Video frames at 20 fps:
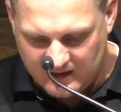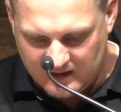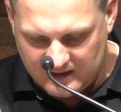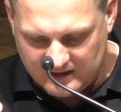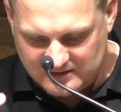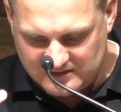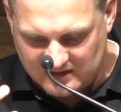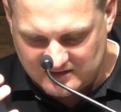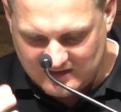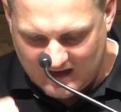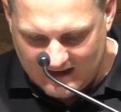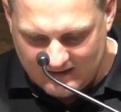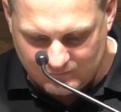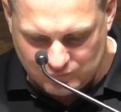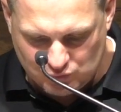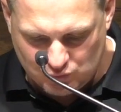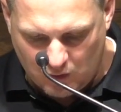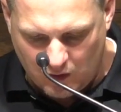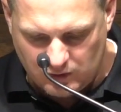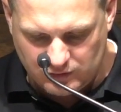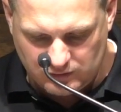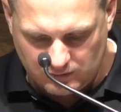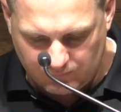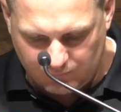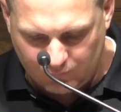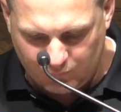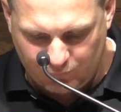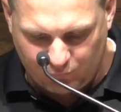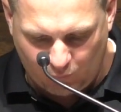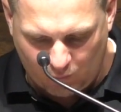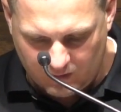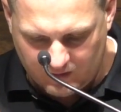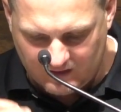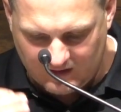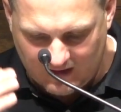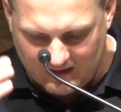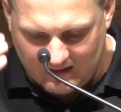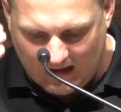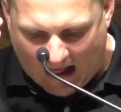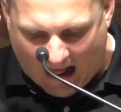He says, I have drawn you, verse 4,
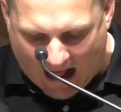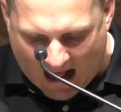again,